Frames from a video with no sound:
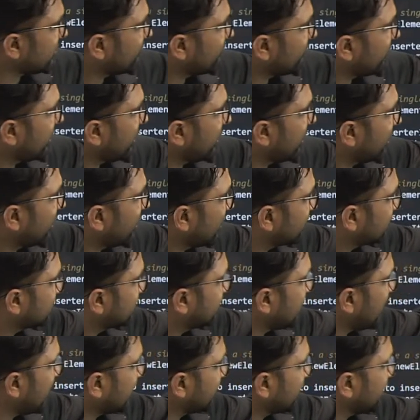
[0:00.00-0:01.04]
where
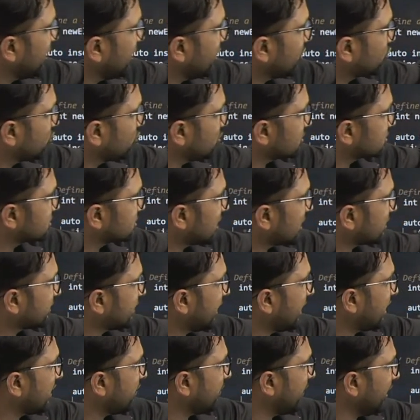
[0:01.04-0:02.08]
that need to insert the
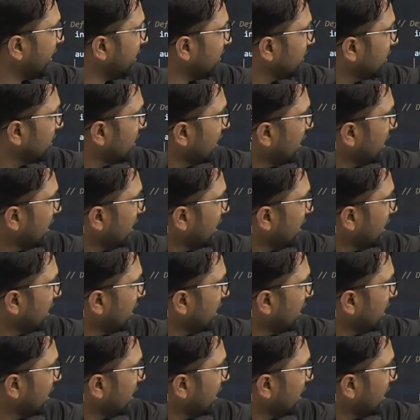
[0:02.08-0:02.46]
element,